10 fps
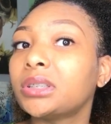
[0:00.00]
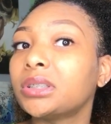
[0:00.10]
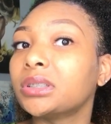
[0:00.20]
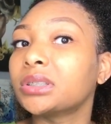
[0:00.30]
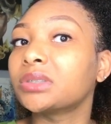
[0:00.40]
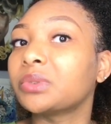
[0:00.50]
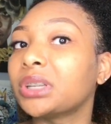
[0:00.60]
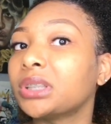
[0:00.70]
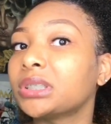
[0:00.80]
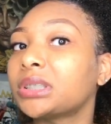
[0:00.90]
This is what
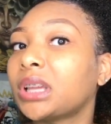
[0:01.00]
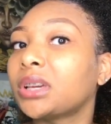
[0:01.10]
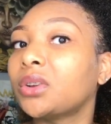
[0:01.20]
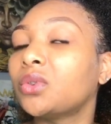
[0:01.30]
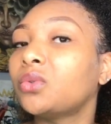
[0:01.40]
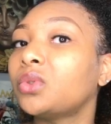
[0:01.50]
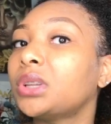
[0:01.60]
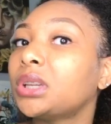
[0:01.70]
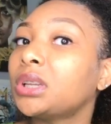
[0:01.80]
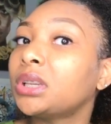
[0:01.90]
it looks like
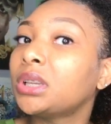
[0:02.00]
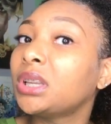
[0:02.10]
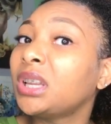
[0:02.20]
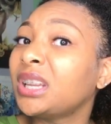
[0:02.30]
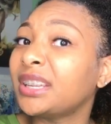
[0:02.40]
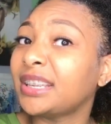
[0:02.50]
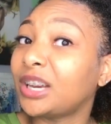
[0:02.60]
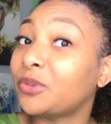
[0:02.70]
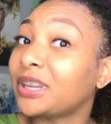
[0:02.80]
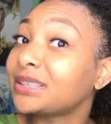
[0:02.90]
on.
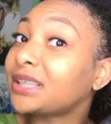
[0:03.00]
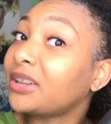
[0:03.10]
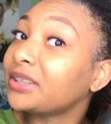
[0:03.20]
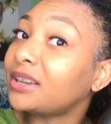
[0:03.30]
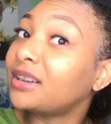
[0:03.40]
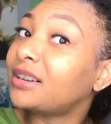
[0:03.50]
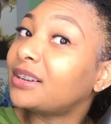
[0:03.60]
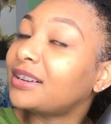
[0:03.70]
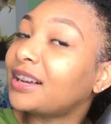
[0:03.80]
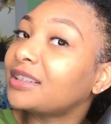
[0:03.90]
Now, when I tell y'all,
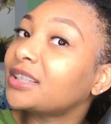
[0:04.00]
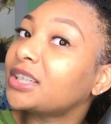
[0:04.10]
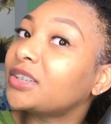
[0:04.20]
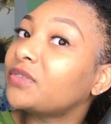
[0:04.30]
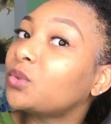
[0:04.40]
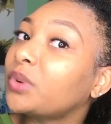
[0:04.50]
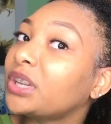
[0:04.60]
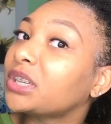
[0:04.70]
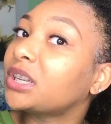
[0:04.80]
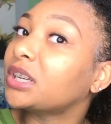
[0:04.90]
I love the
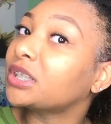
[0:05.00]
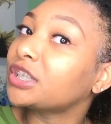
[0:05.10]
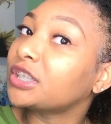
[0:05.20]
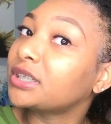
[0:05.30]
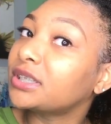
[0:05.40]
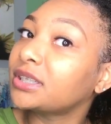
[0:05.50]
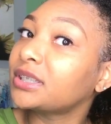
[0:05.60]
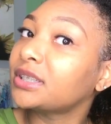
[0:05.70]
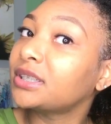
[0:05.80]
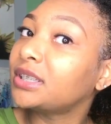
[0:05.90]
way color
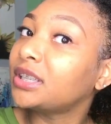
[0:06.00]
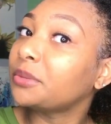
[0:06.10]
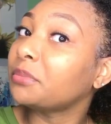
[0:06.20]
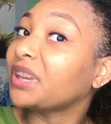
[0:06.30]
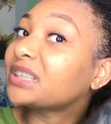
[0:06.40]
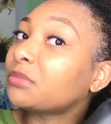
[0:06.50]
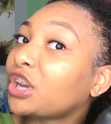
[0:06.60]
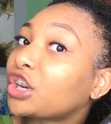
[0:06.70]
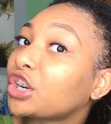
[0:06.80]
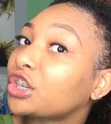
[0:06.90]
makes
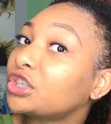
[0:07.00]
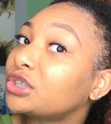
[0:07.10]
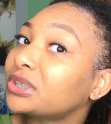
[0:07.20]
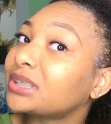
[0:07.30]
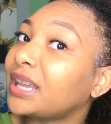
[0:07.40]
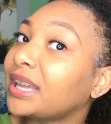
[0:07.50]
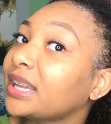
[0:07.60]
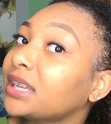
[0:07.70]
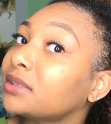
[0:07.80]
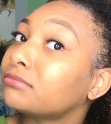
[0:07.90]
my curls.
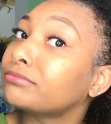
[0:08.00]
Like,